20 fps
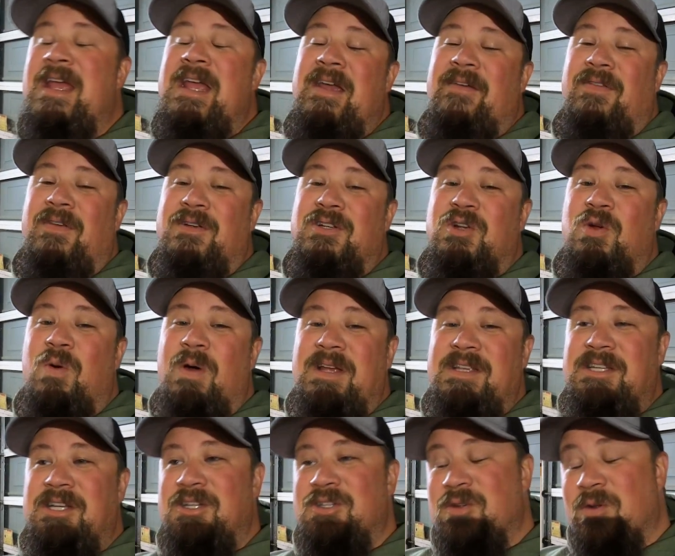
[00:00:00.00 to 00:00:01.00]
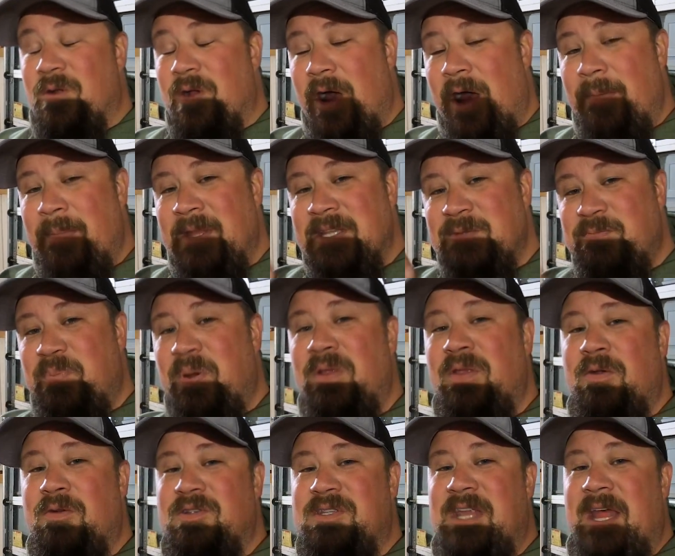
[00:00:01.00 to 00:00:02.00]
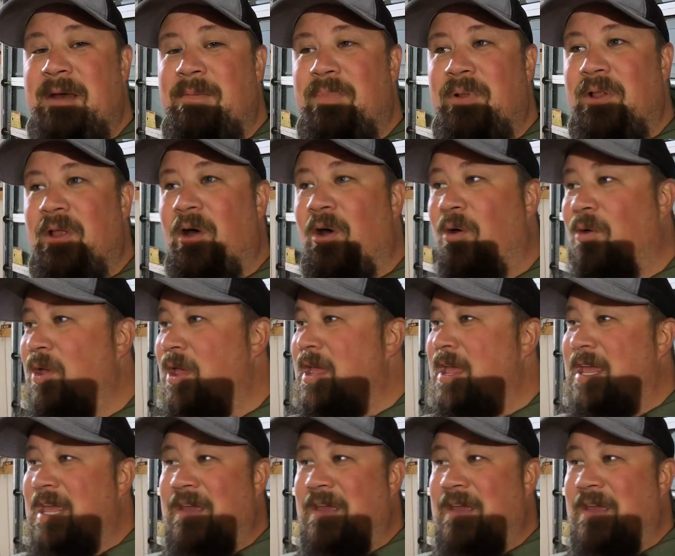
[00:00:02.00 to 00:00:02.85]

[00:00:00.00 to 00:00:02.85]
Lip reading: If there's questions or comments, put those down below.